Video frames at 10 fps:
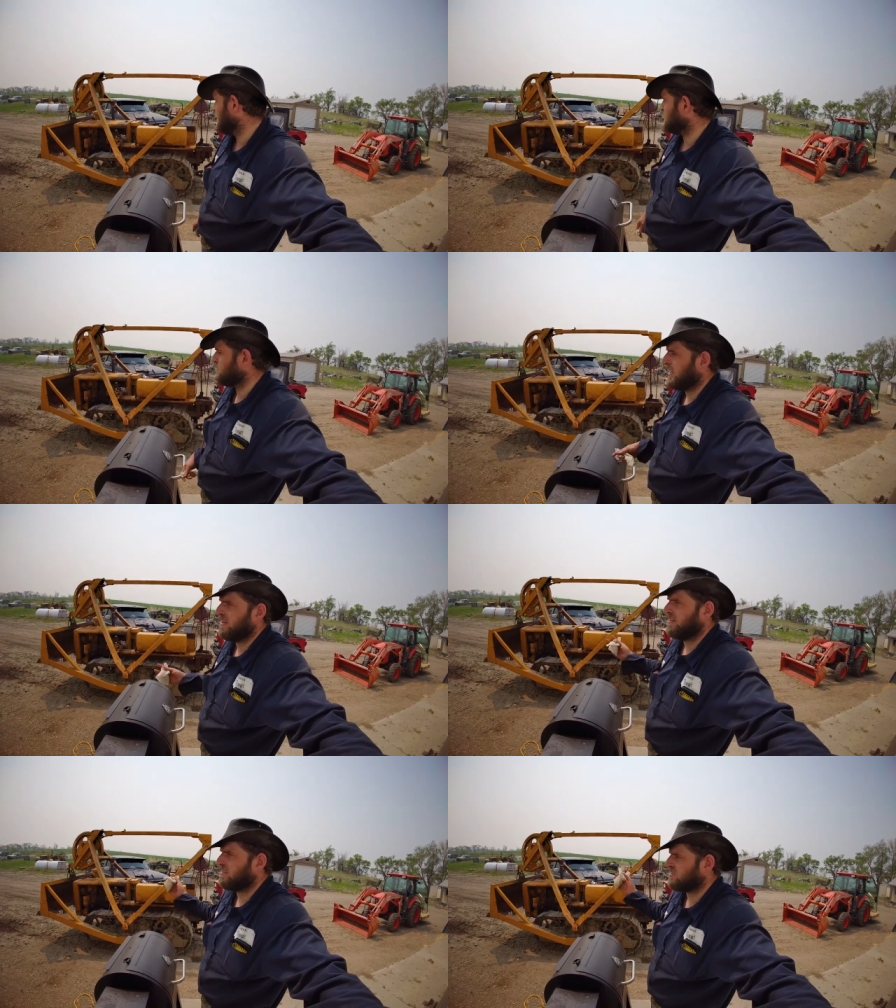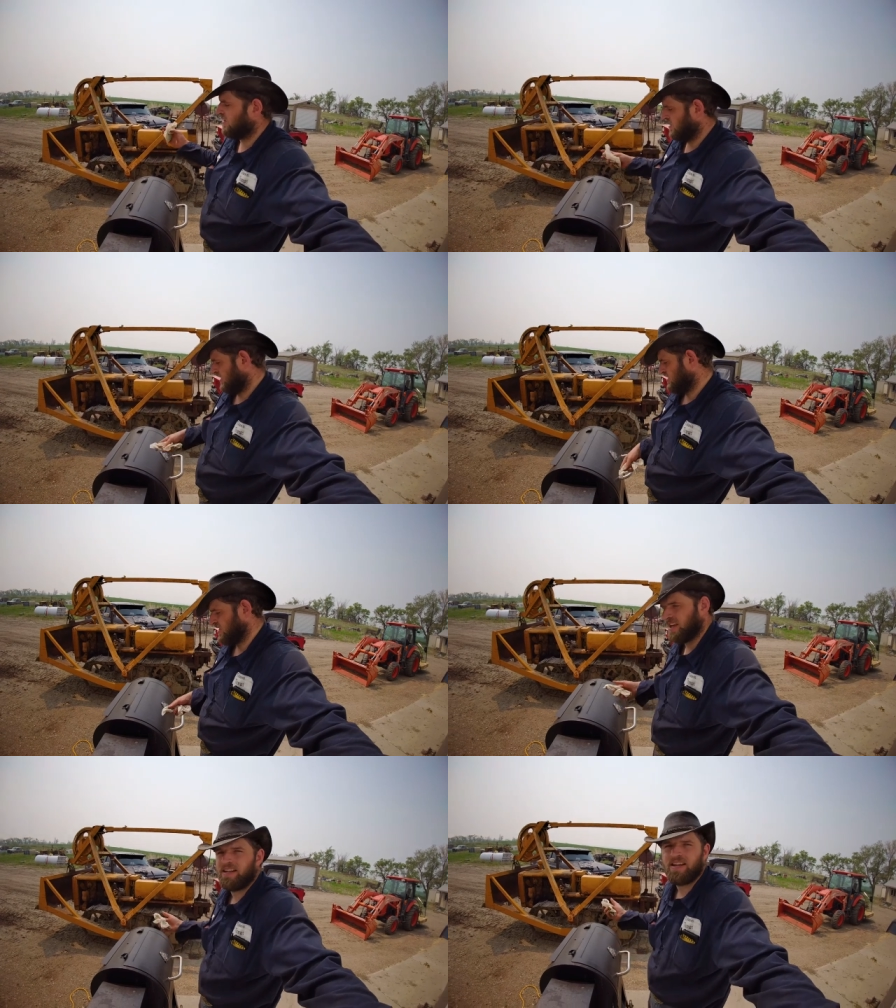It's made it this long. It's
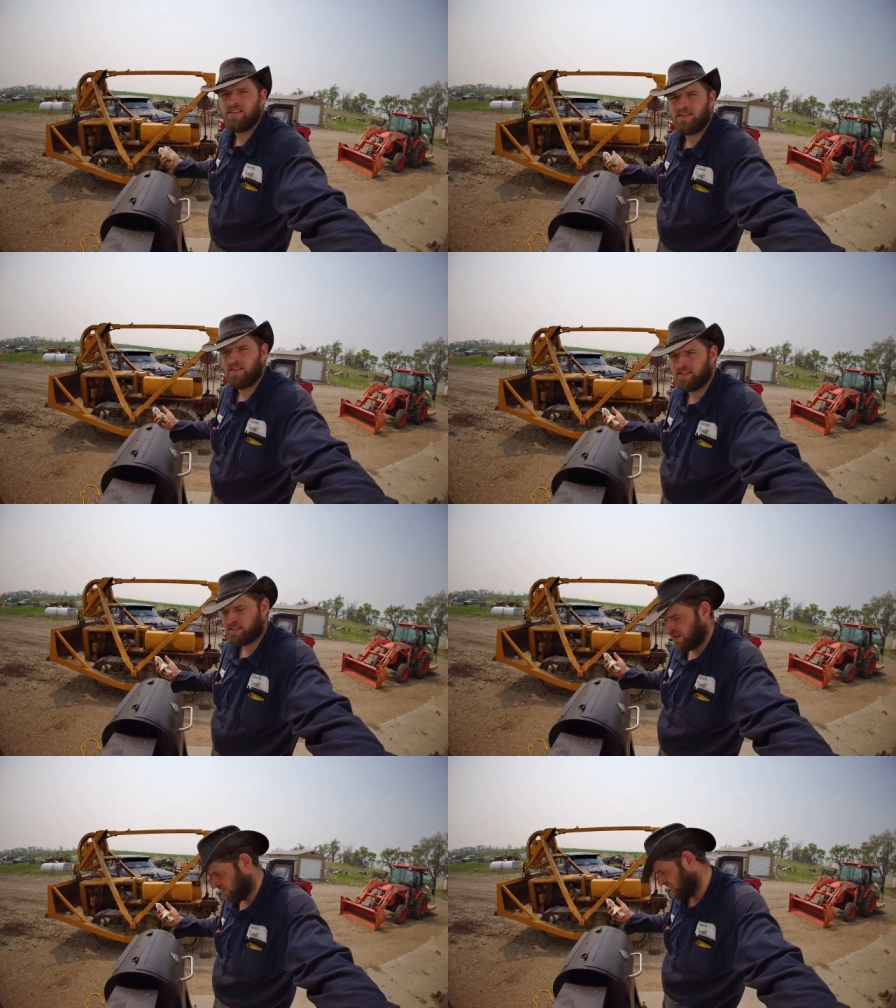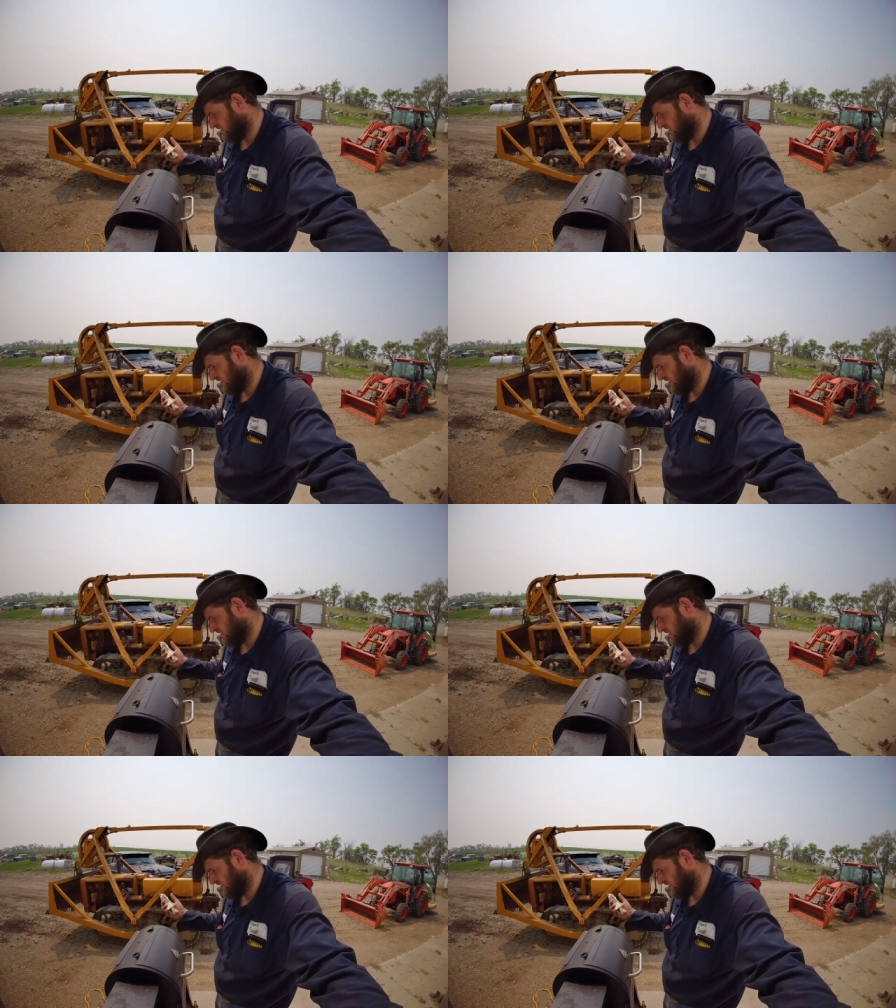a 1937.